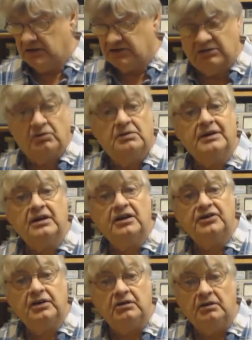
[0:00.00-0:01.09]
So what am I going
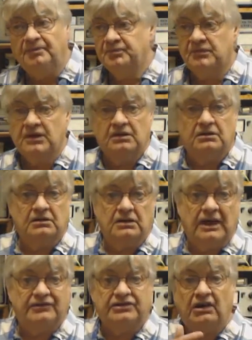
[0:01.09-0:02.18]
to do?
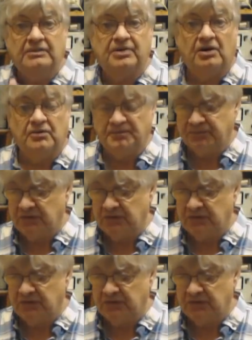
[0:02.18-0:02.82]
Have a dipole.